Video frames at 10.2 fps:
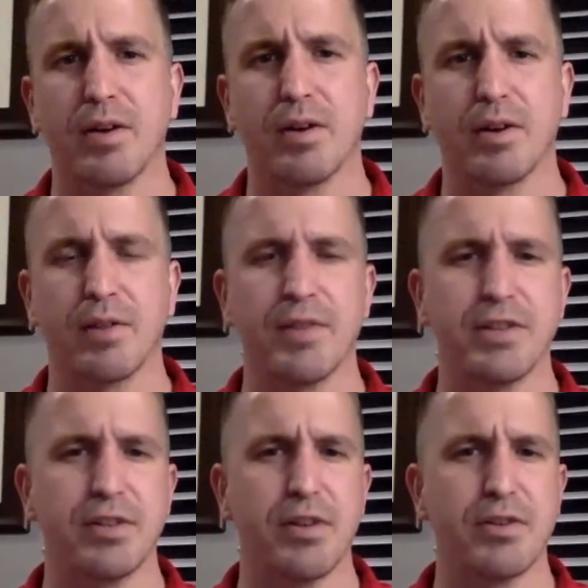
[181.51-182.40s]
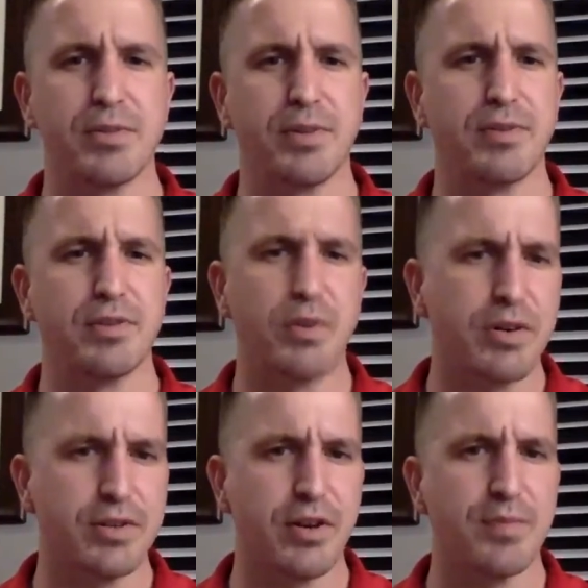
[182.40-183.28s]
are conventional loans with
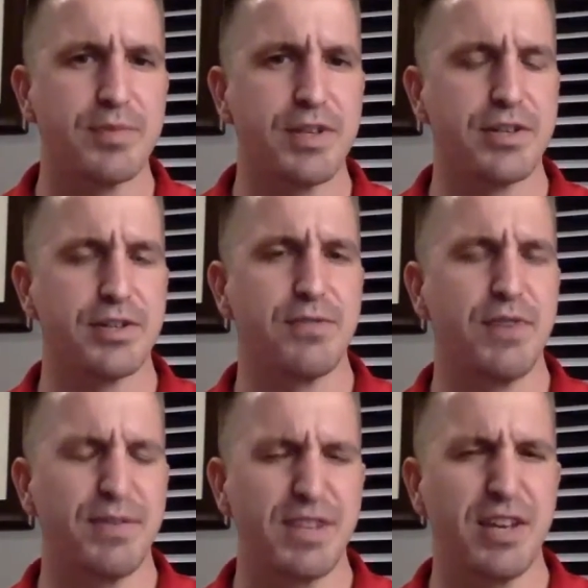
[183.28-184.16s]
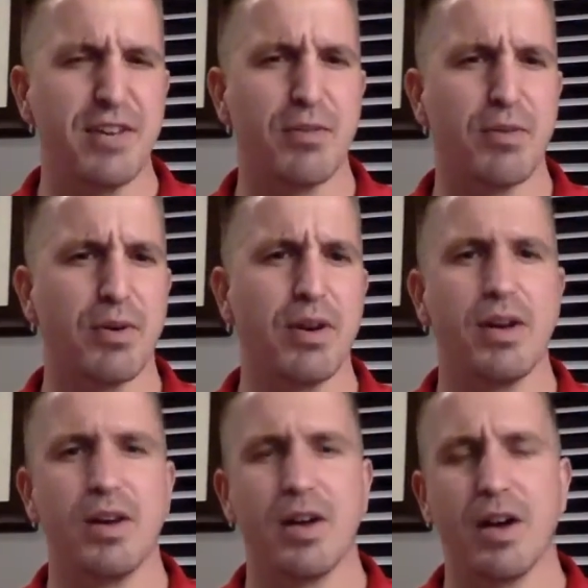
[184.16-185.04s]
shorter terms, such as 15 or
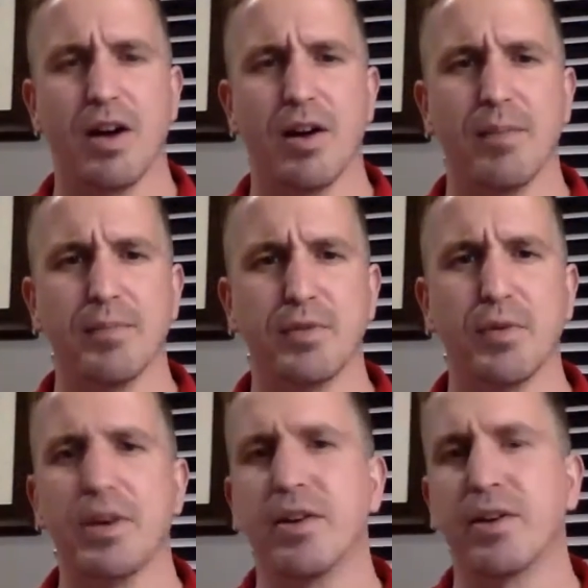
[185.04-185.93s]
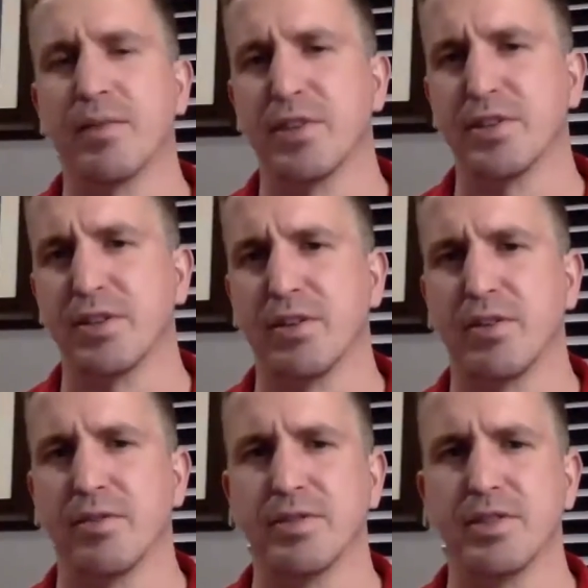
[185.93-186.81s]
20-year conventional
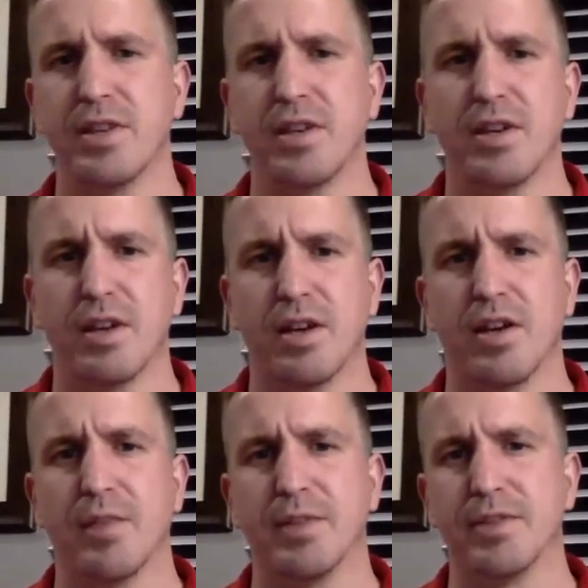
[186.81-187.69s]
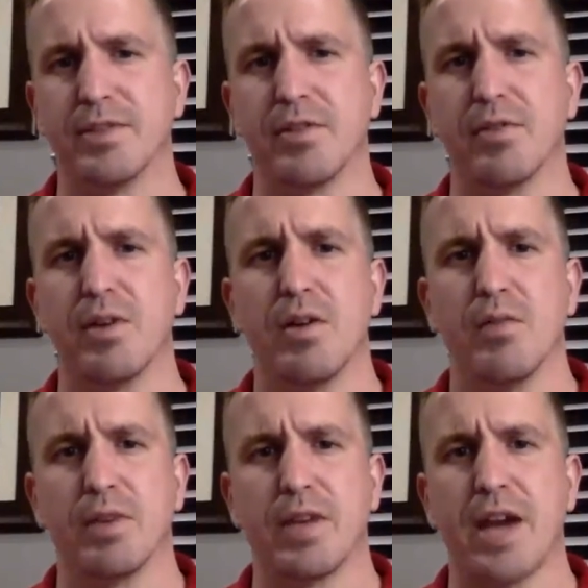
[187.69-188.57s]
loans. And so
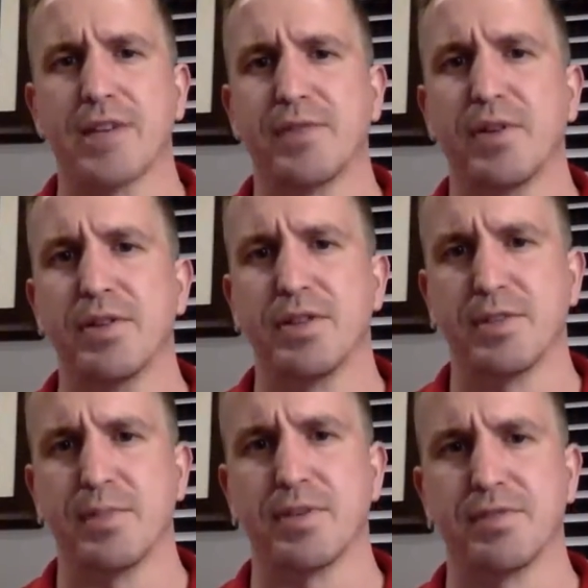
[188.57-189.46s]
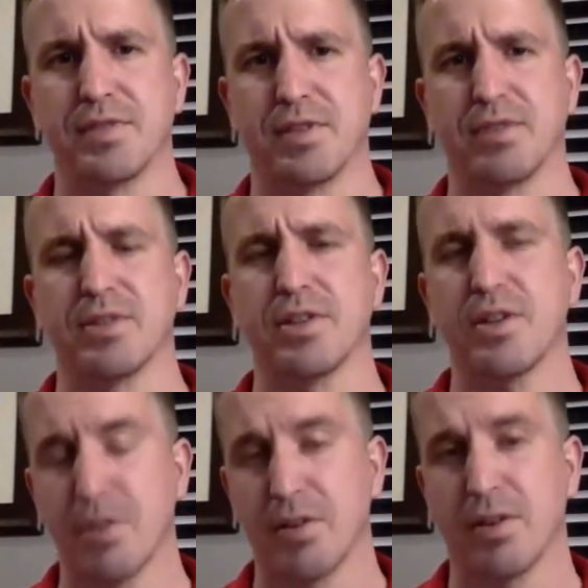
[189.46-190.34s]
when cash flow isn't as much of a
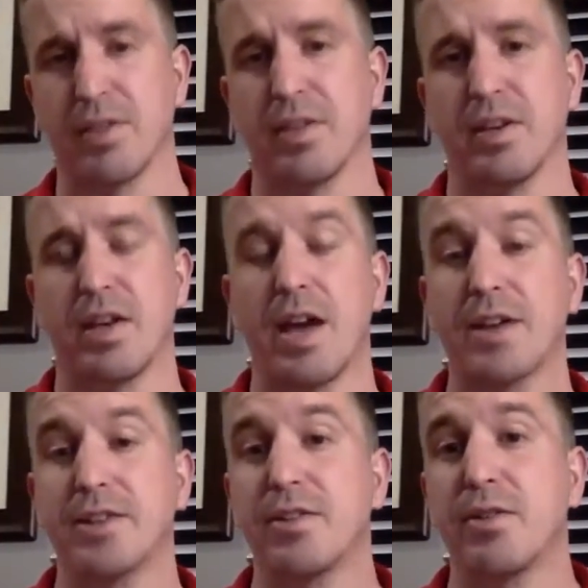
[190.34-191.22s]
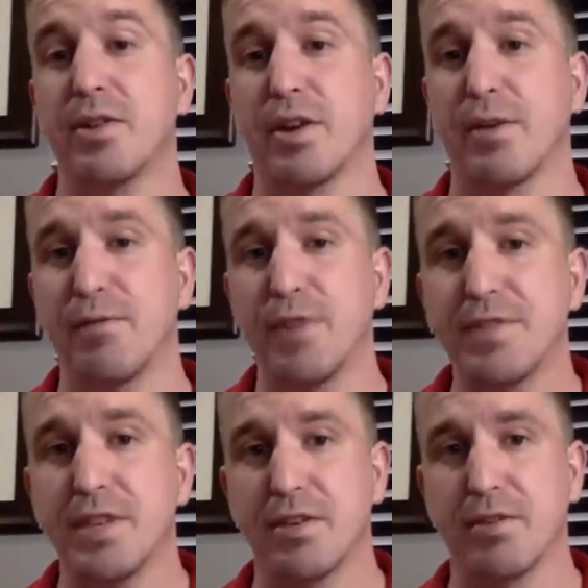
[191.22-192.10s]
concern, then executing on a
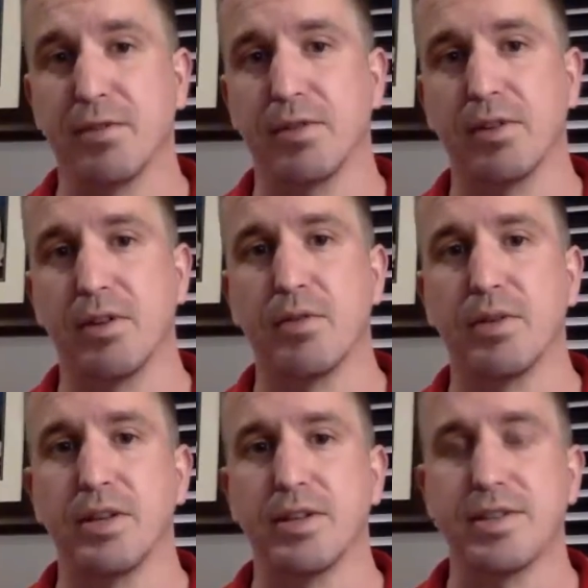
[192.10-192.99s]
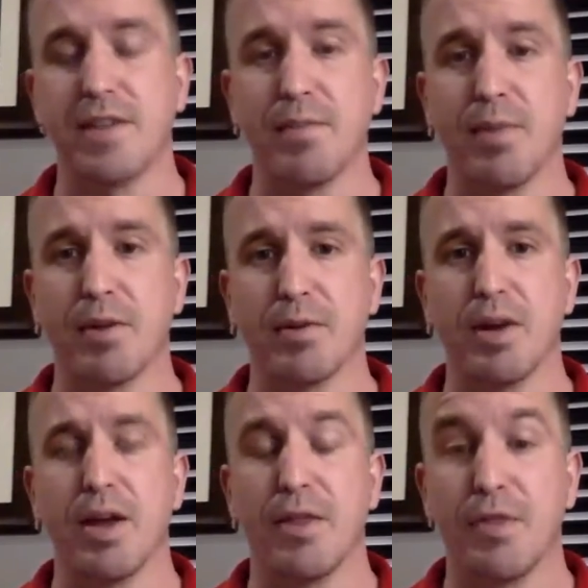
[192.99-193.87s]
15-year loan can save a borrower
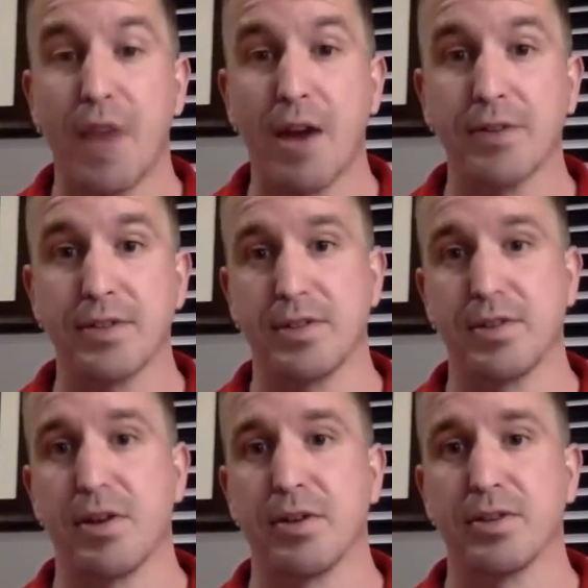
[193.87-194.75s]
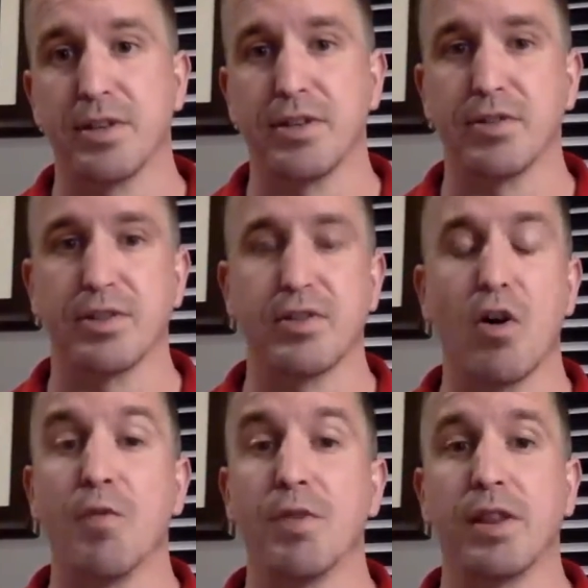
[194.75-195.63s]
thousands of dollars in interest
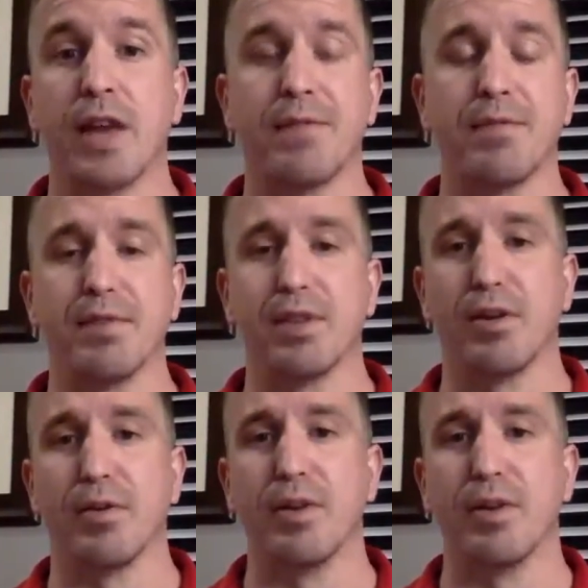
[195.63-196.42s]
over the life of a loan.